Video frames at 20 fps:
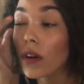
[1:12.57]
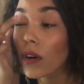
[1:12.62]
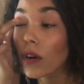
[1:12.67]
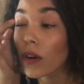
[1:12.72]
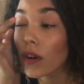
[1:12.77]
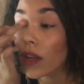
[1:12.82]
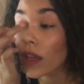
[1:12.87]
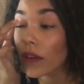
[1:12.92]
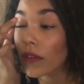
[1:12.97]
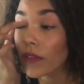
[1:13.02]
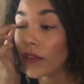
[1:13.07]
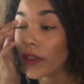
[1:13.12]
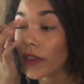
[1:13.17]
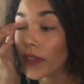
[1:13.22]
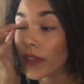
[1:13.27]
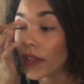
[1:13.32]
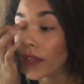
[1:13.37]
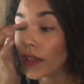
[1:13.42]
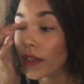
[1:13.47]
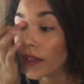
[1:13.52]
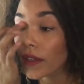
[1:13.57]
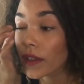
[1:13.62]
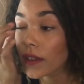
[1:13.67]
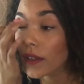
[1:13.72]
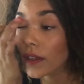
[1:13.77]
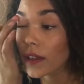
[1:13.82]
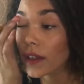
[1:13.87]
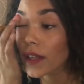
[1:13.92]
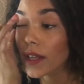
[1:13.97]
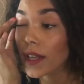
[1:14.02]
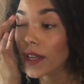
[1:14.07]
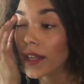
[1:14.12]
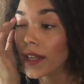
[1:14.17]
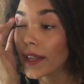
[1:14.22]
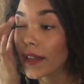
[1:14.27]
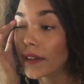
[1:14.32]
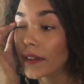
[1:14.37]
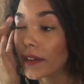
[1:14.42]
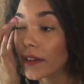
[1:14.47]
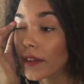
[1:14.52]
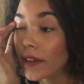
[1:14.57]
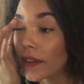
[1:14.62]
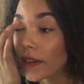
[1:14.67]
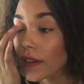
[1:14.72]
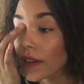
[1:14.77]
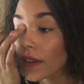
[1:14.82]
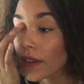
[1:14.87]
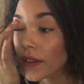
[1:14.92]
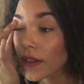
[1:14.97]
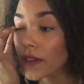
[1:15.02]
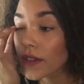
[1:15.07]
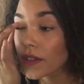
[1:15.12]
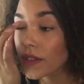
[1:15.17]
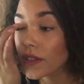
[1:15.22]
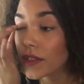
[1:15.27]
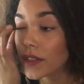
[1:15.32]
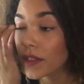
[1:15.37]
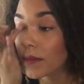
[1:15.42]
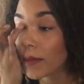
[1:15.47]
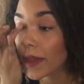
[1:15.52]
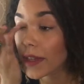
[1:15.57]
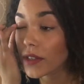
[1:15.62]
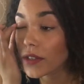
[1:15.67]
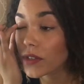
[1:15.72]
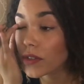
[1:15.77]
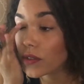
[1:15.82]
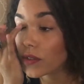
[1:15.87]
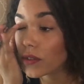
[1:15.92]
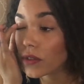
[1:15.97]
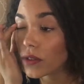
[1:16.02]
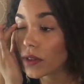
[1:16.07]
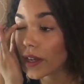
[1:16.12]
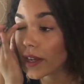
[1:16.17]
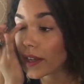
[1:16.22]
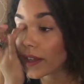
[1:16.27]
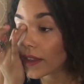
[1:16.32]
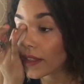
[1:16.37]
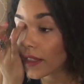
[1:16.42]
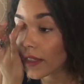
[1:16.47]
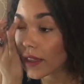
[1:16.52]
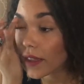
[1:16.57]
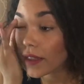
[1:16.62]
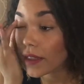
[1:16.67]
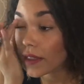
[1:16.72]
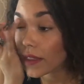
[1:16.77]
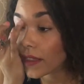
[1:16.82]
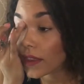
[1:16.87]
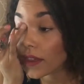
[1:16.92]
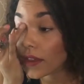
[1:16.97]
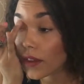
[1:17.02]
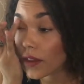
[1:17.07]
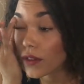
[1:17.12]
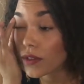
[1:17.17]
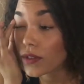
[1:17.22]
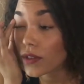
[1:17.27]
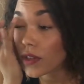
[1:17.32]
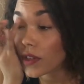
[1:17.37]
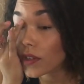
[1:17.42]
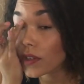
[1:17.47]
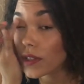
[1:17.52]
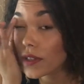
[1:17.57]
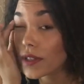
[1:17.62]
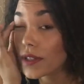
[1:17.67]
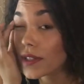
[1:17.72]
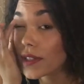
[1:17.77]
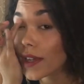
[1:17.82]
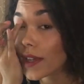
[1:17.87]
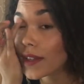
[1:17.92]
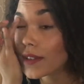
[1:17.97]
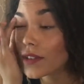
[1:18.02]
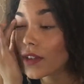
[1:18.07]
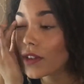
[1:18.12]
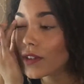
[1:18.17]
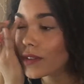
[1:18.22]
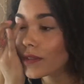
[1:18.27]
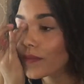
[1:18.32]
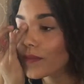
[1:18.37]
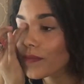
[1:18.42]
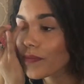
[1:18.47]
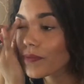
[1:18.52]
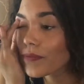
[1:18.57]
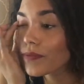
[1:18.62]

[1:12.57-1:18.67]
all over the lid, just to make sure anything that goes on stays on.